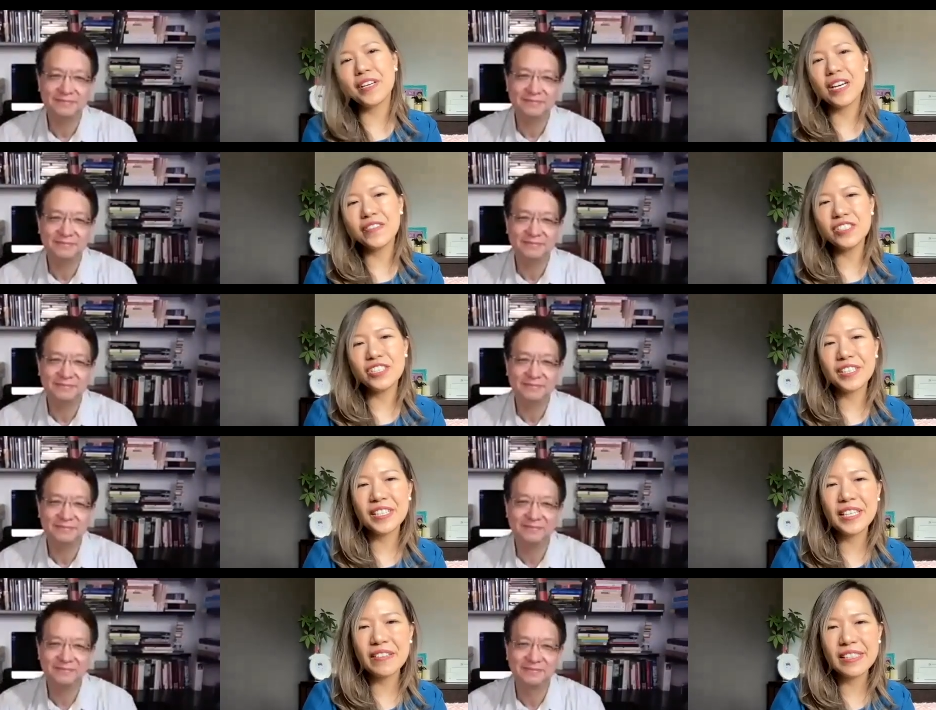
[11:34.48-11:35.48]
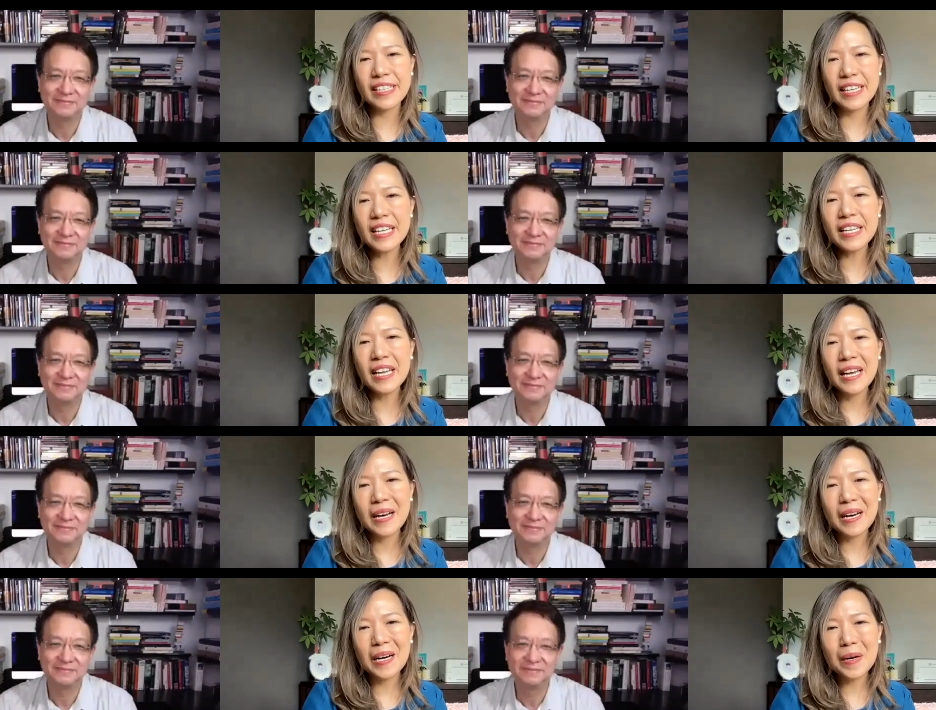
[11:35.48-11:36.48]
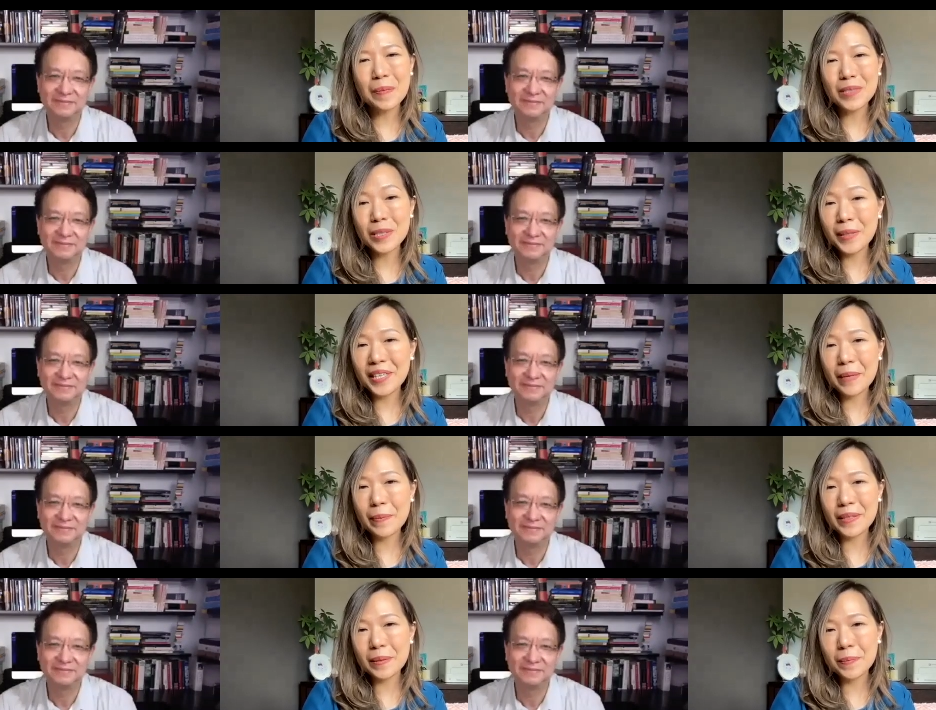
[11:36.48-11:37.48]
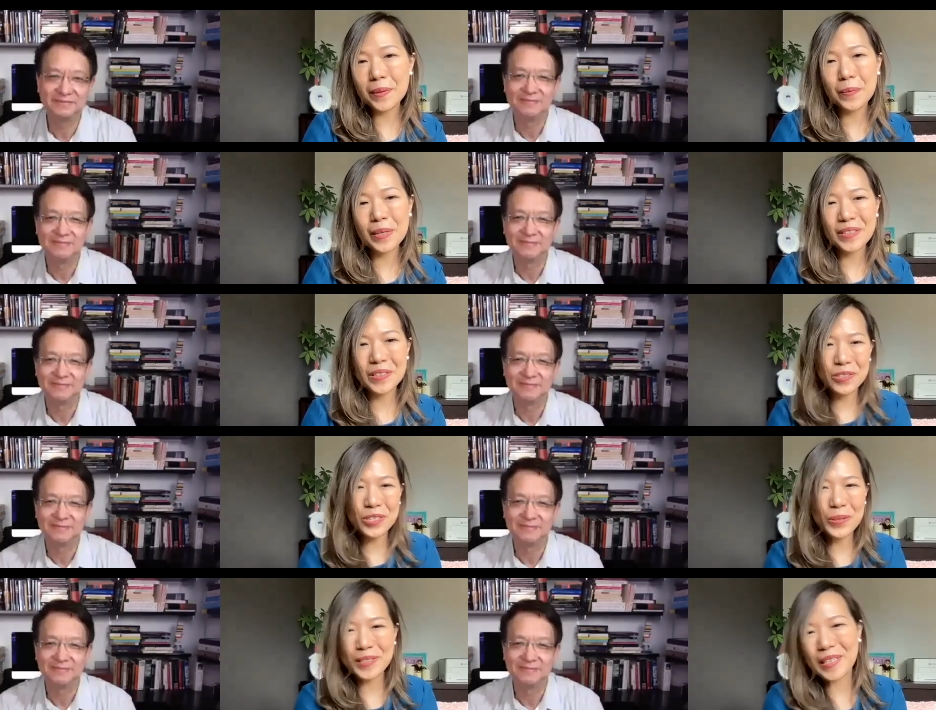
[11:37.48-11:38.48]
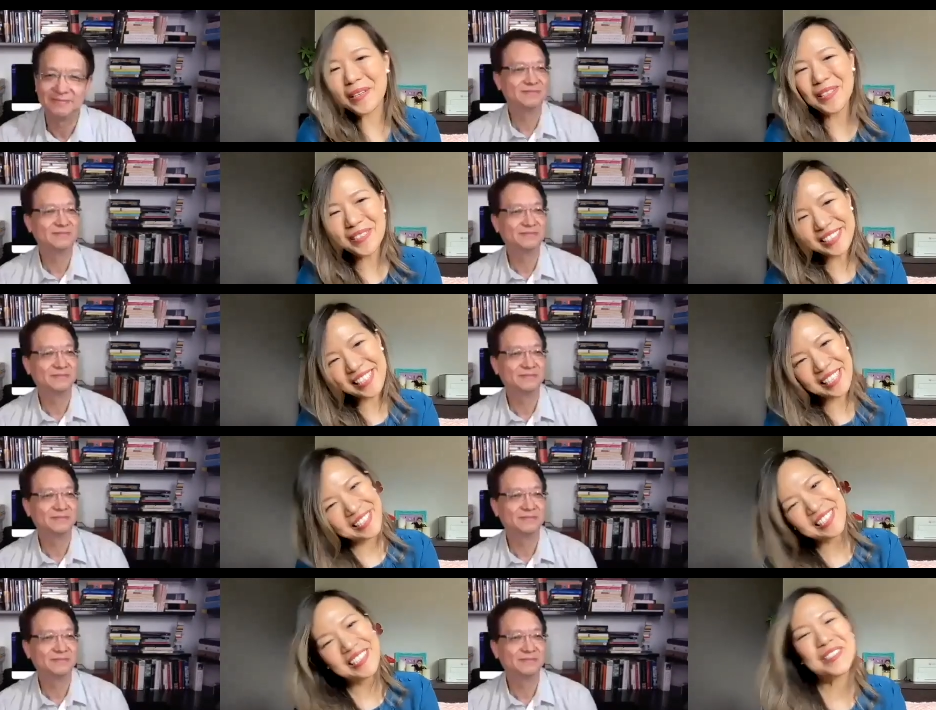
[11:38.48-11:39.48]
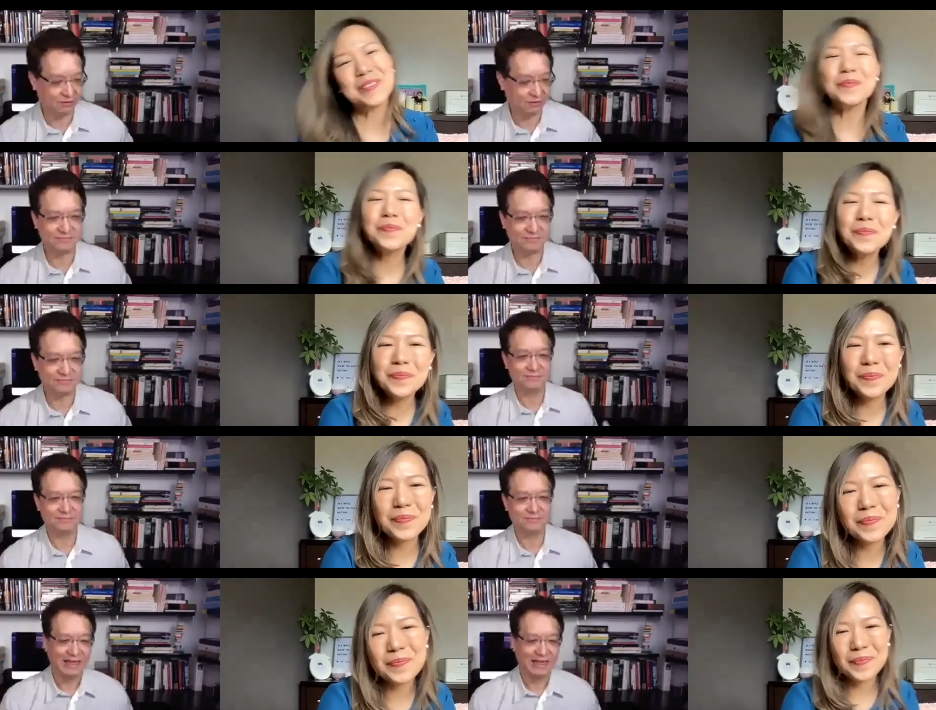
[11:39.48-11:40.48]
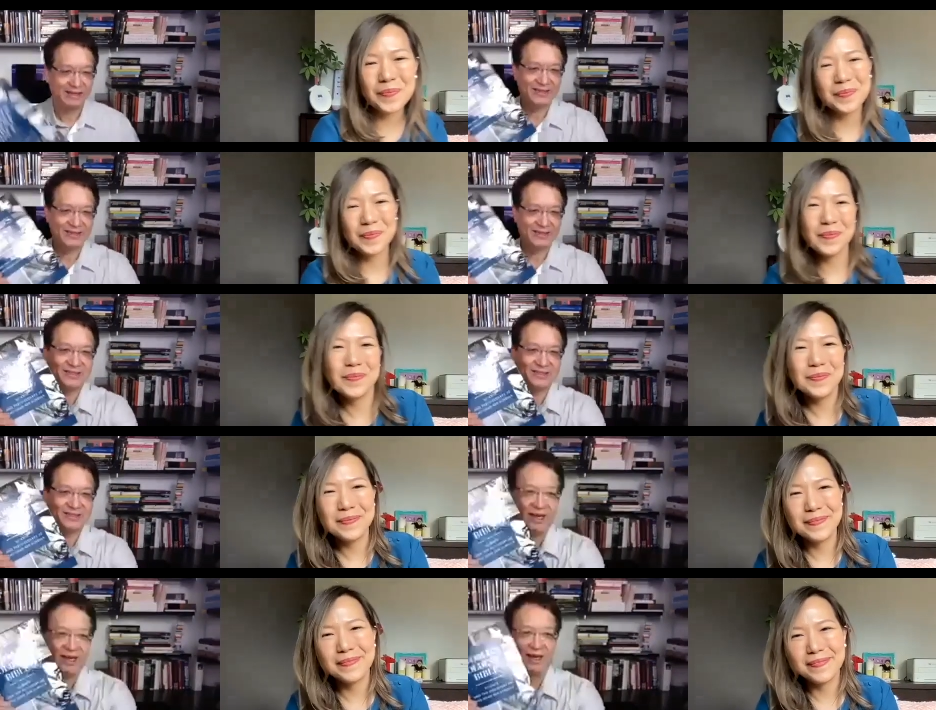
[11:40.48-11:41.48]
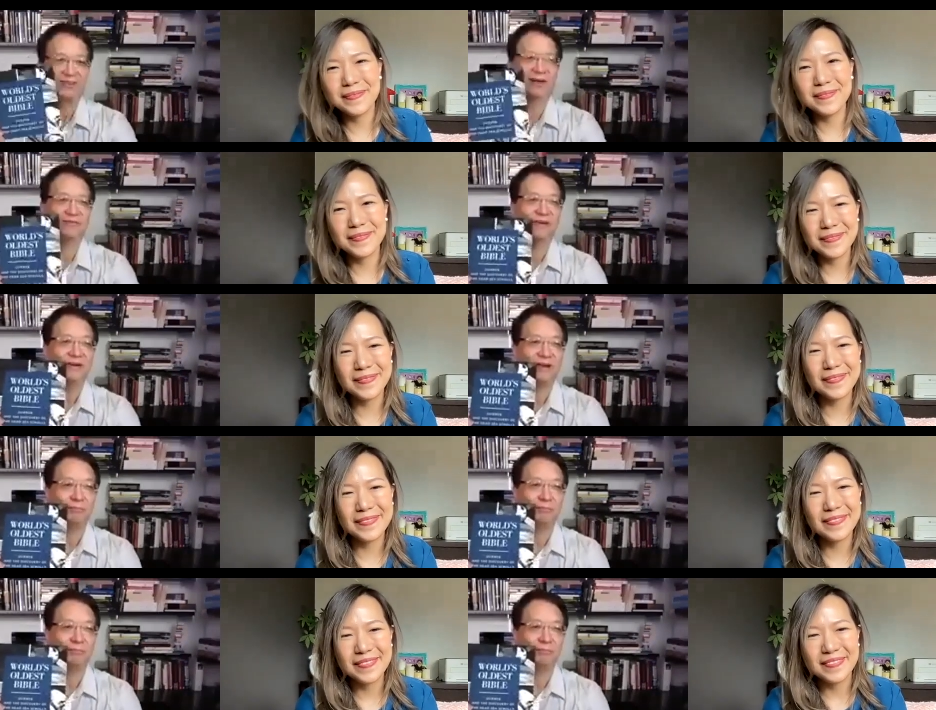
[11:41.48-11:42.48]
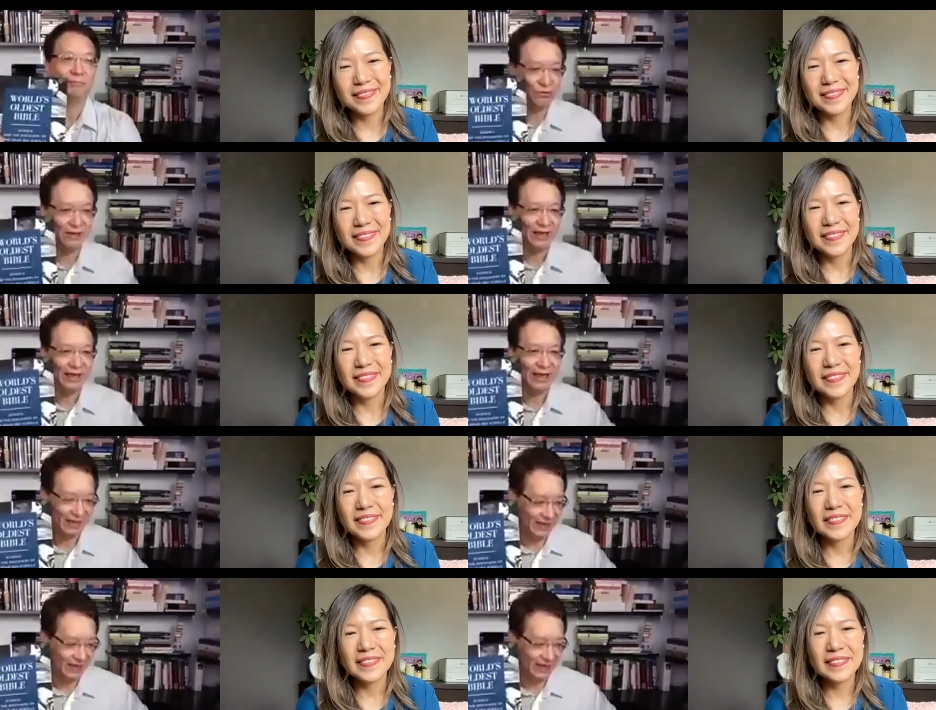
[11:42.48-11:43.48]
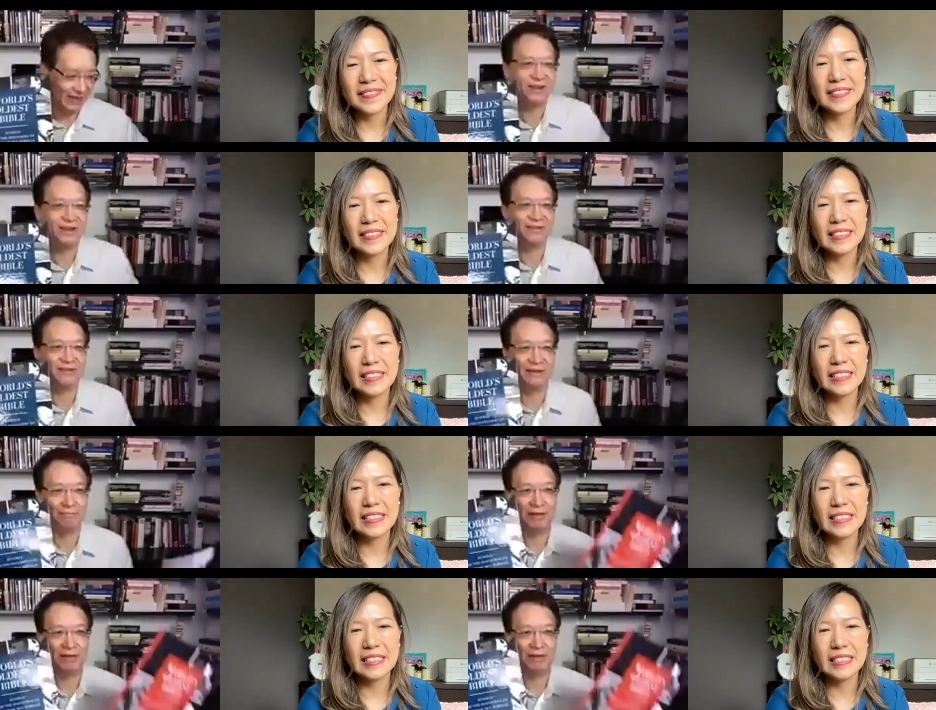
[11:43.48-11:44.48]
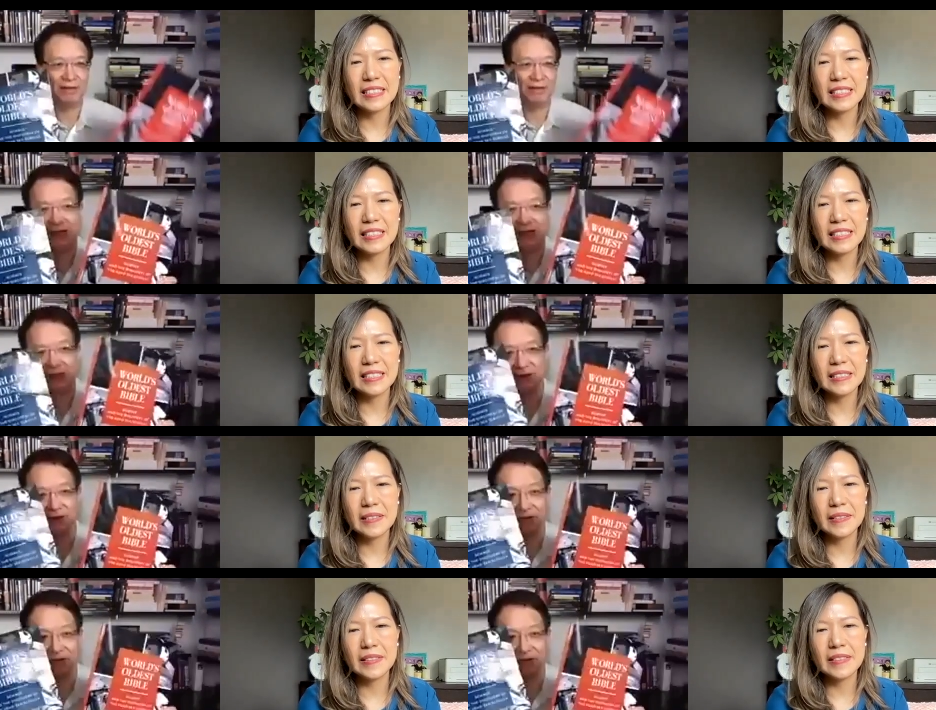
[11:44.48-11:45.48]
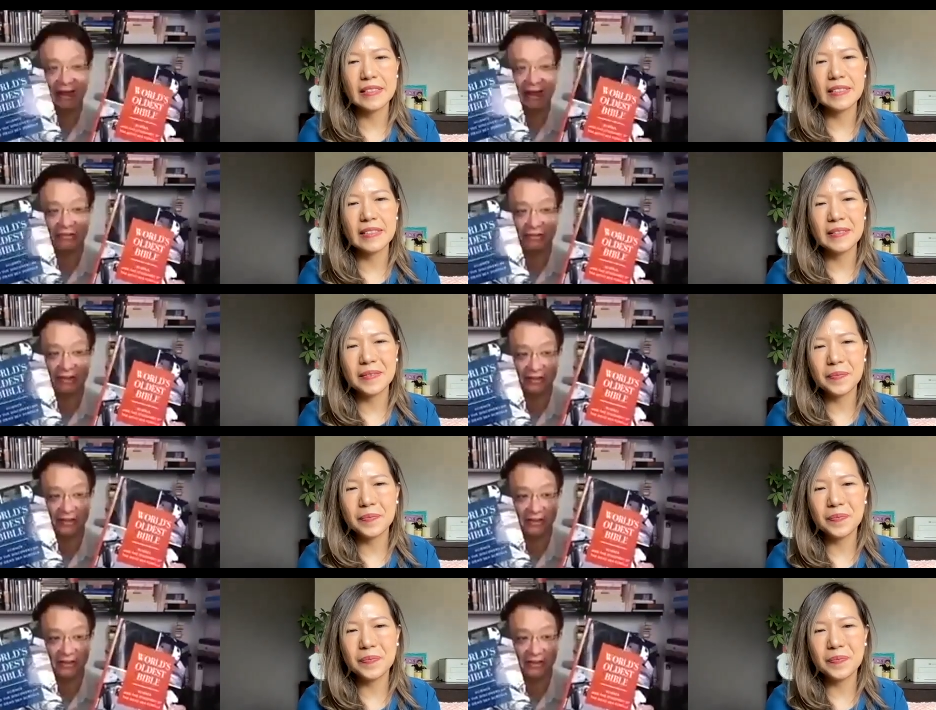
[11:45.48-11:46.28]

Speaker 1: you haven't checked it out yet. Um, speaking about the book, why don't you show us how it looks like?
Speaker 2: This is the uh, hardcover in blue, and this is the paperback in orange. As you can tell, they